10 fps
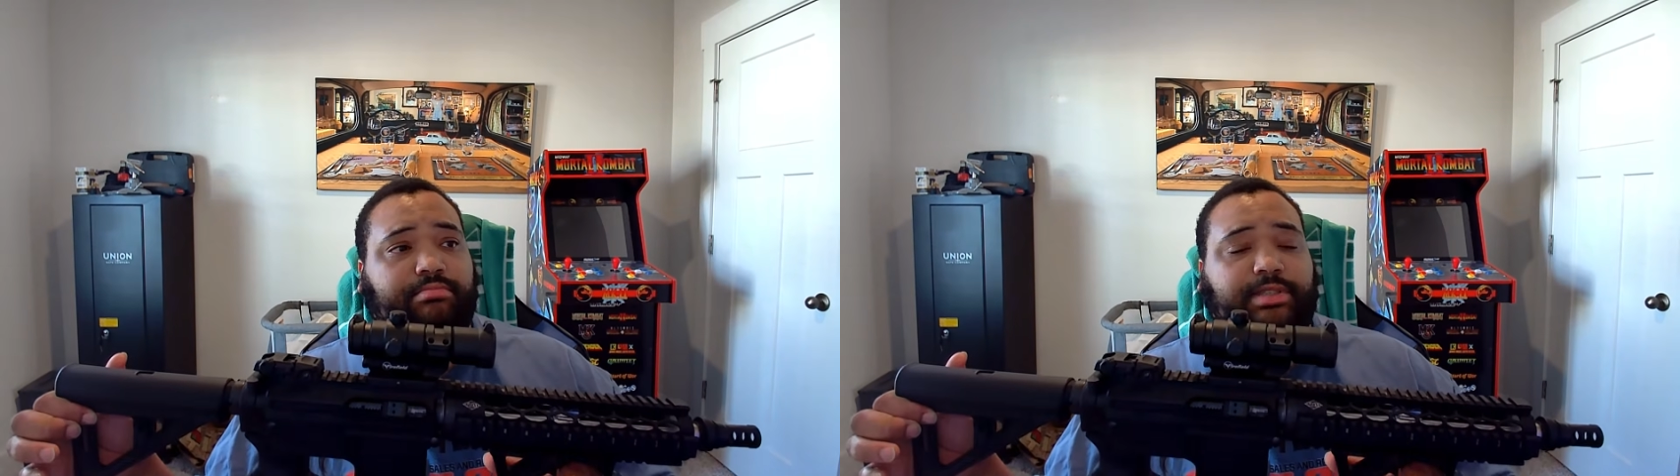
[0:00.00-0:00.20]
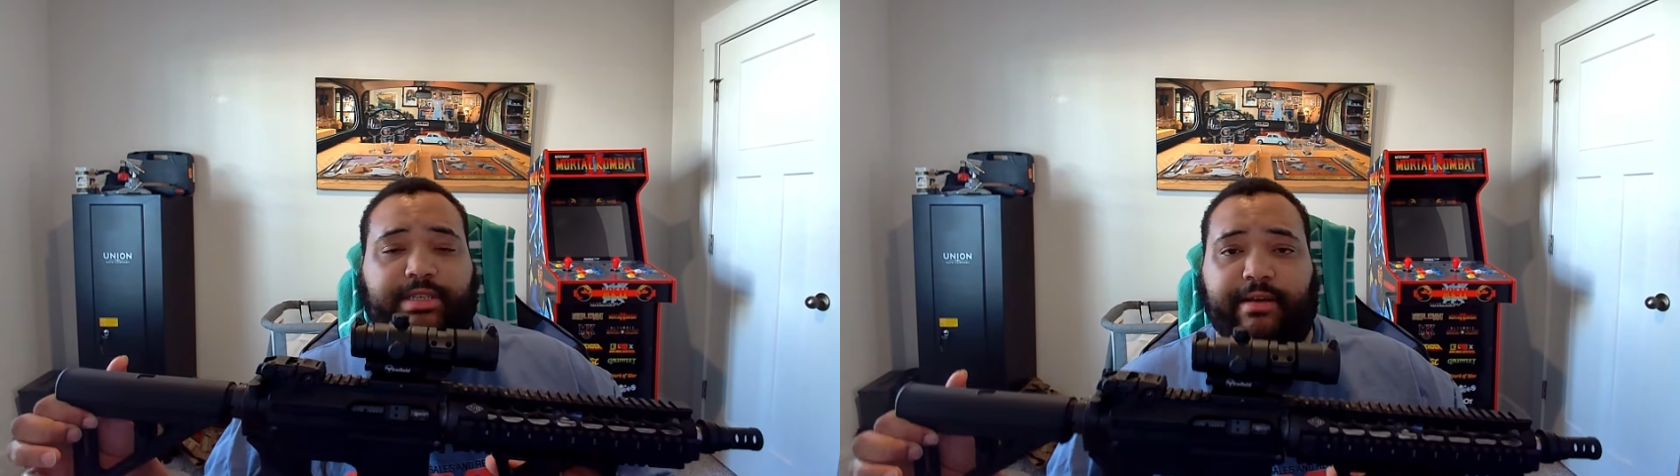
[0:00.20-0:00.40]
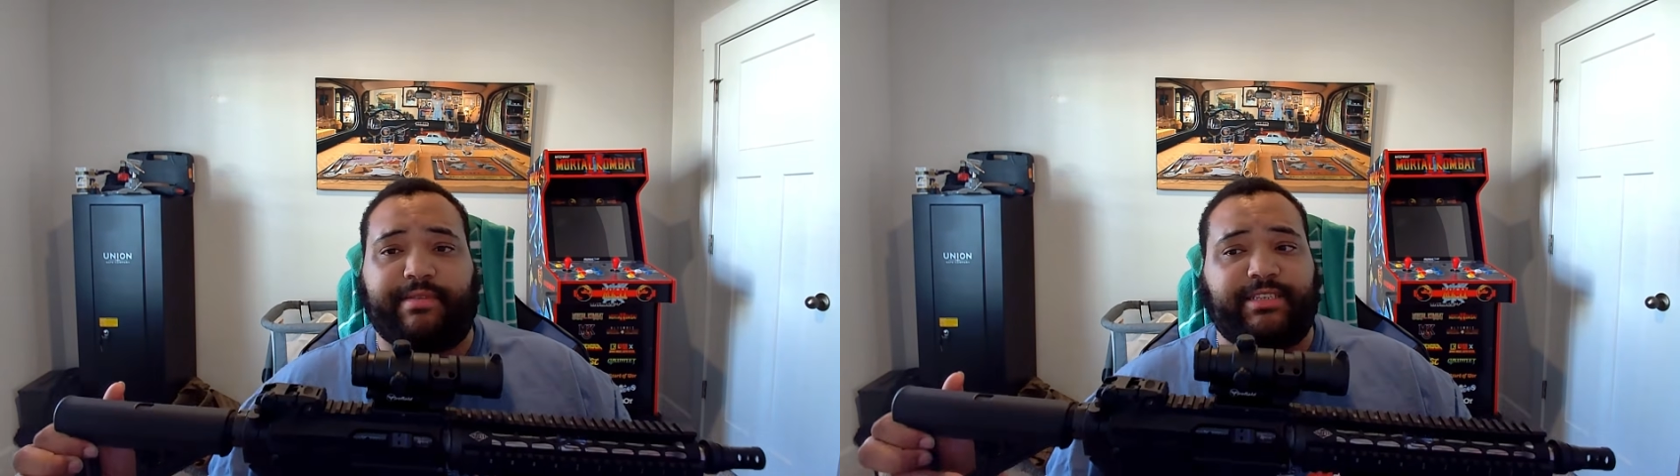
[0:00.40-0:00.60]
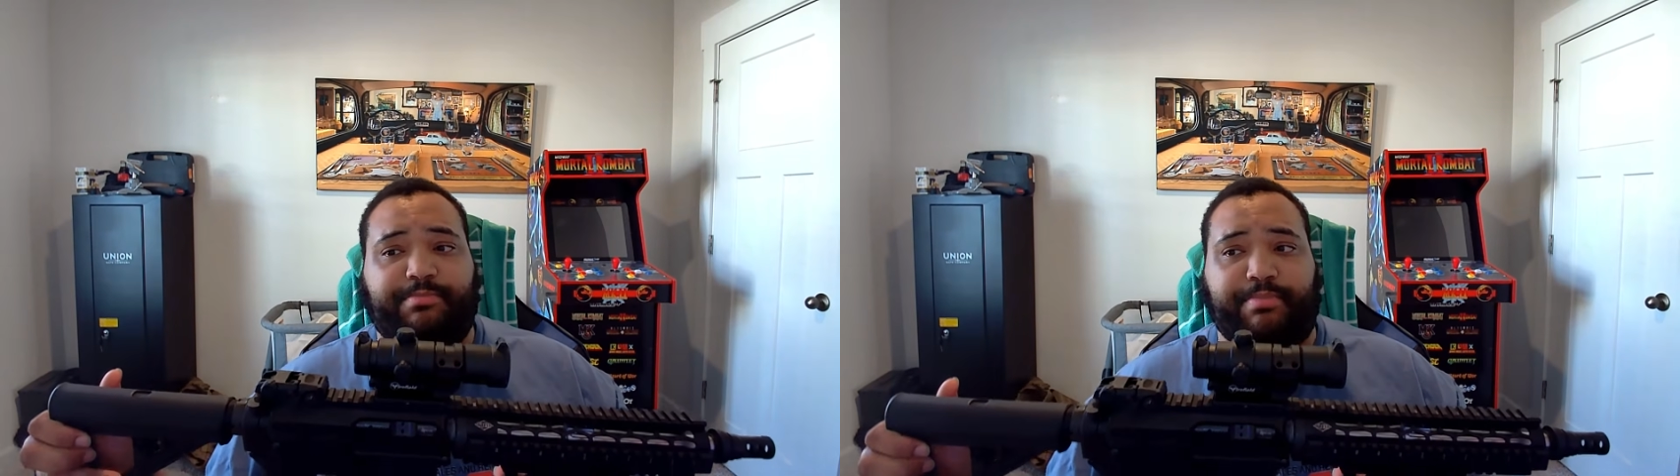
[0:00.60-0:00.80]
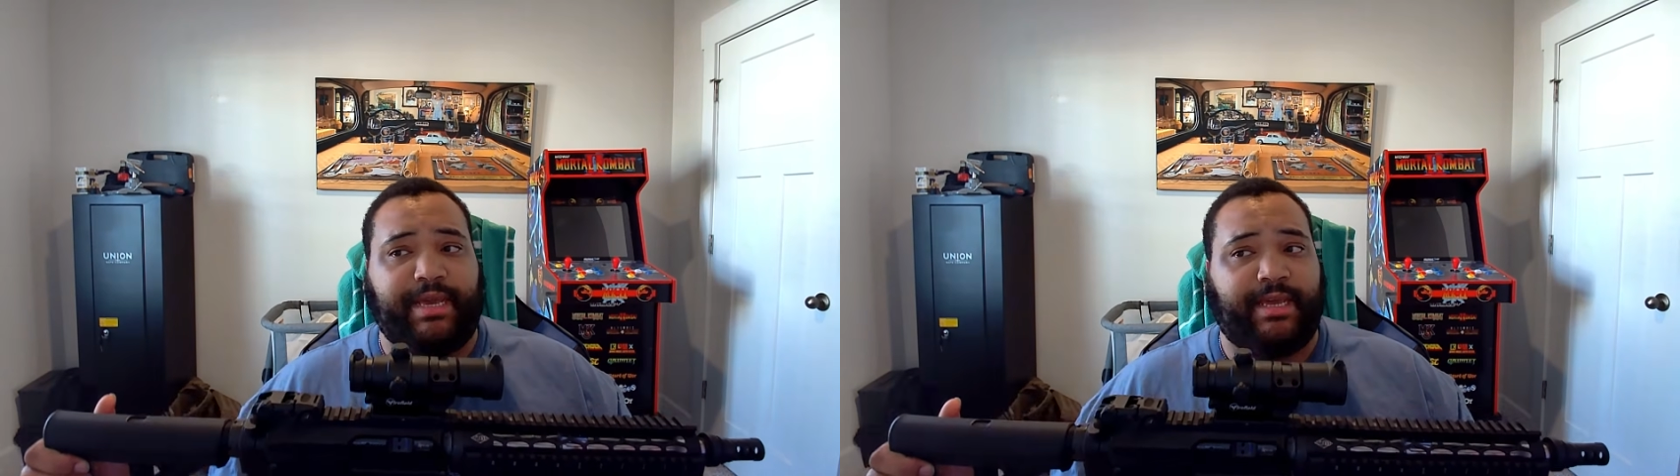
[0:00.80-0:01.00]
stuff that's
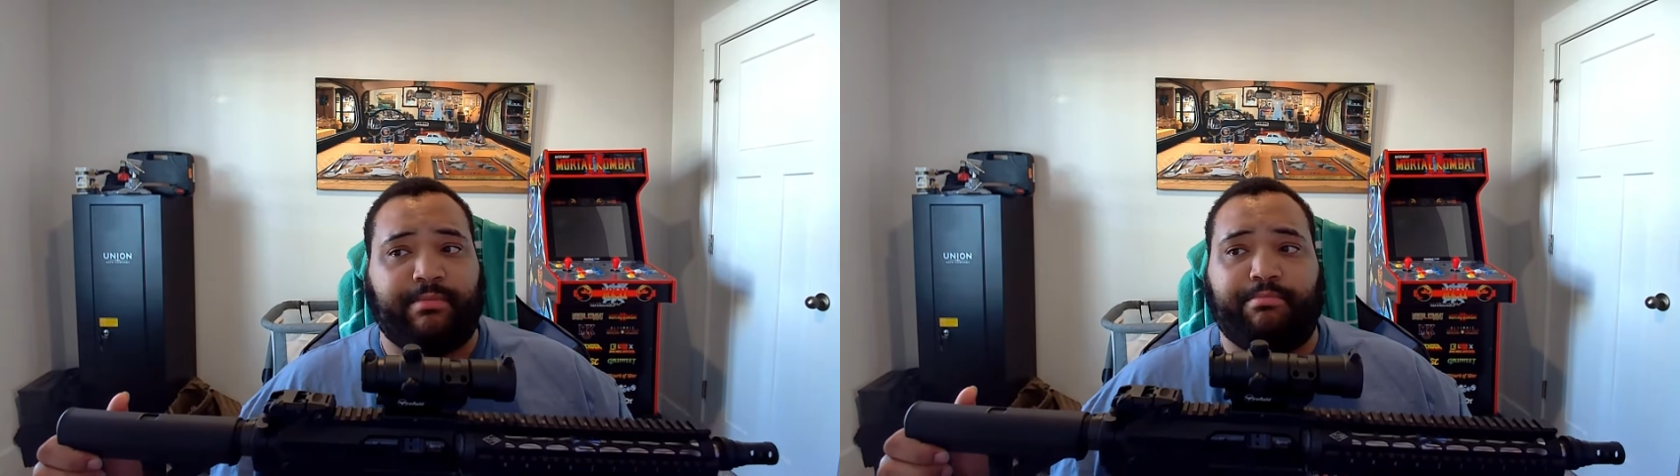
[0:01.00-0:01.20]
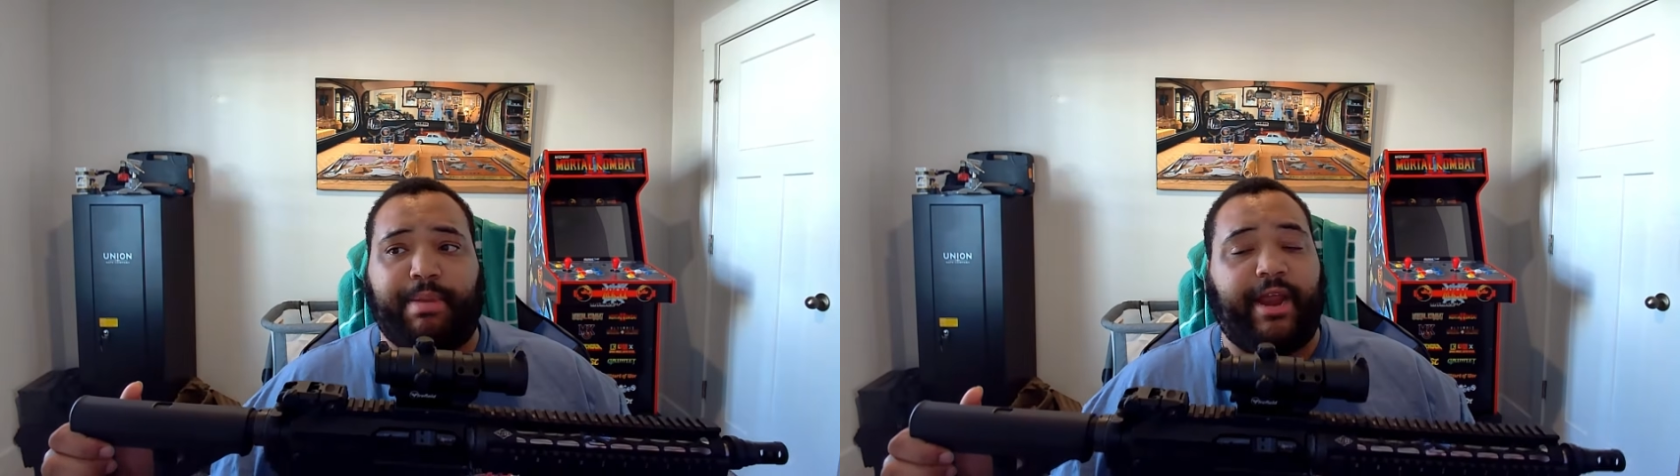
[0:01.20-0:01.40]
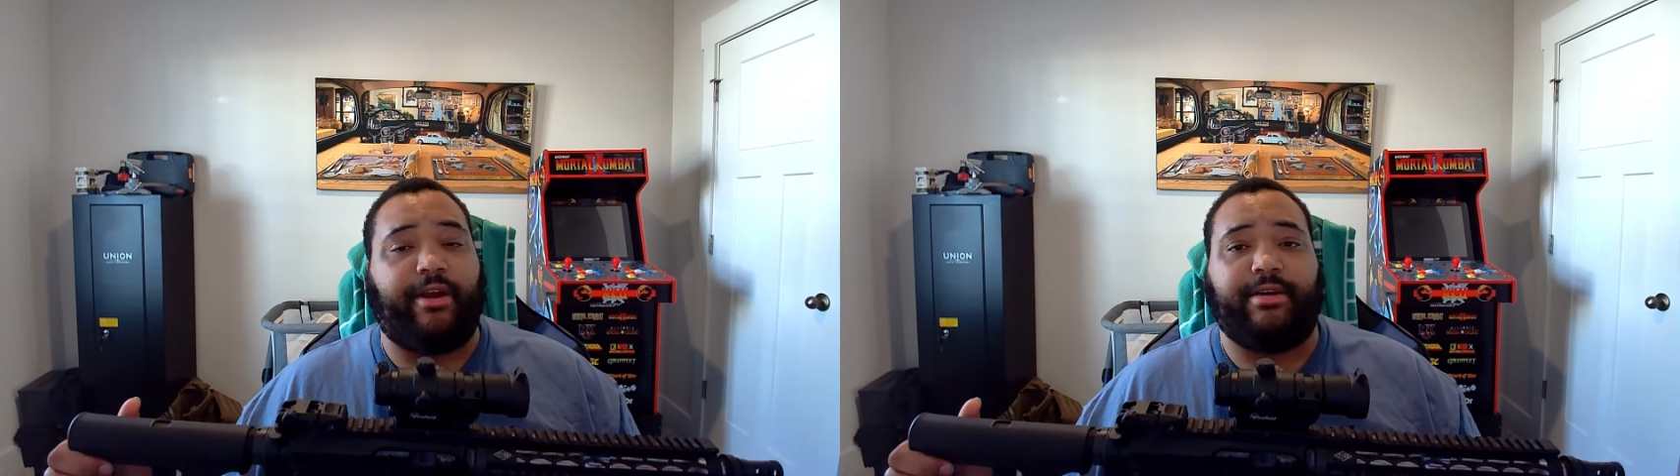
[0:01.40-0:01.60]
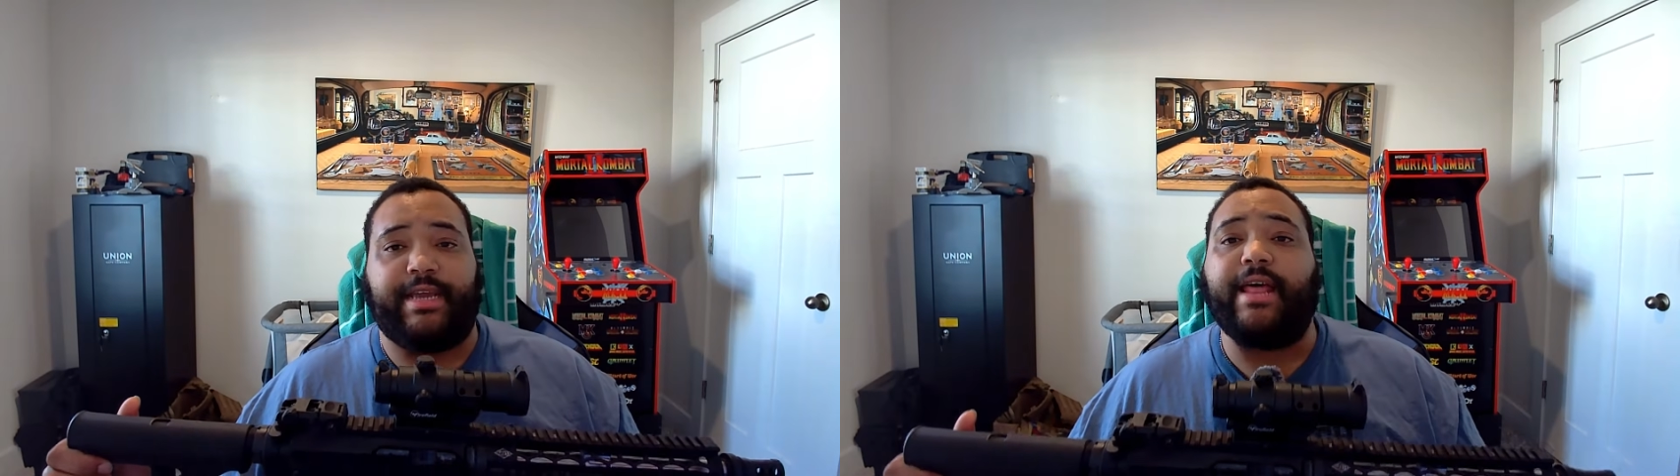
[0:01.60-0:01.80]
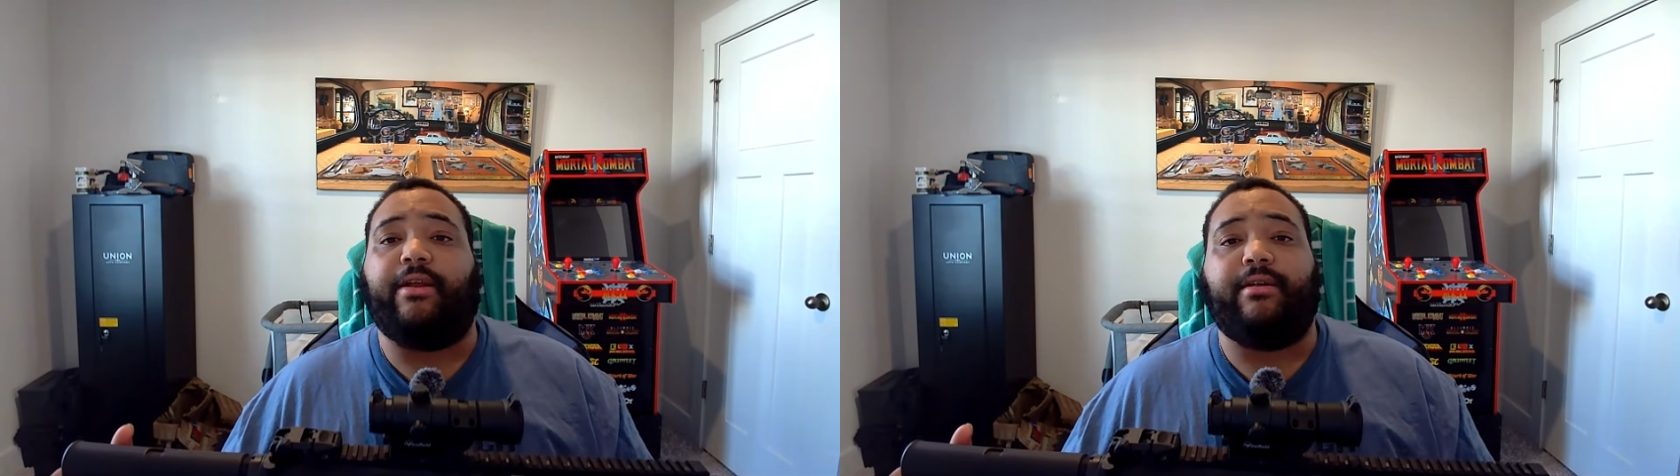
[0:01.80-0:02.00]
been paired
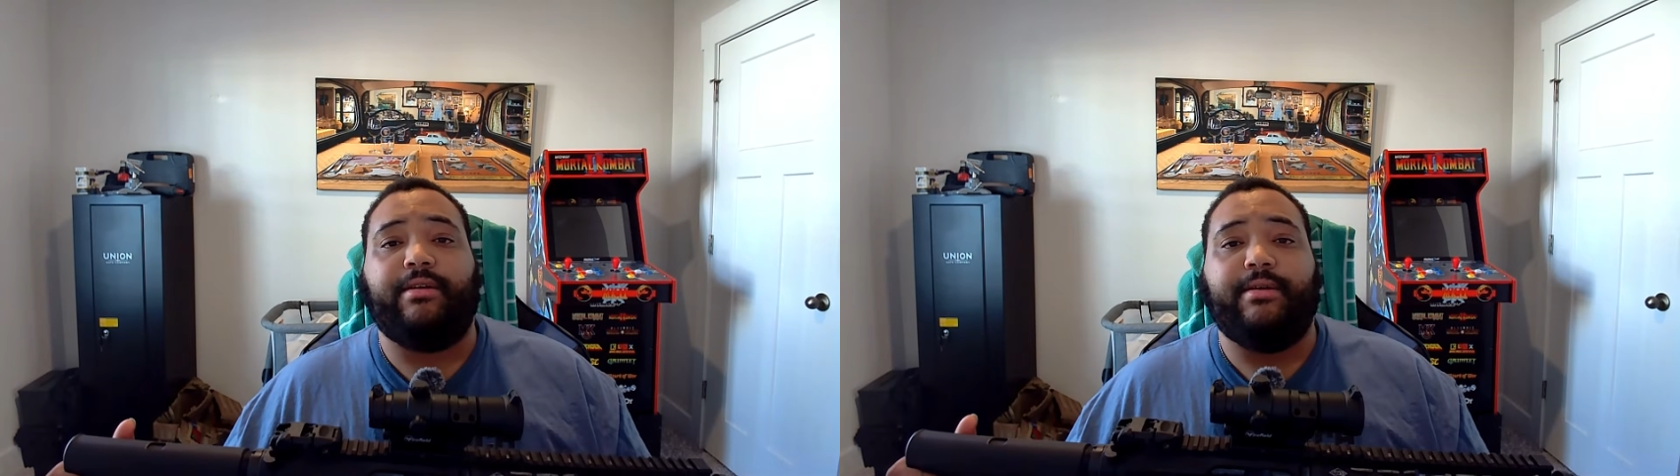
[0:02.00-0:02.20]
together.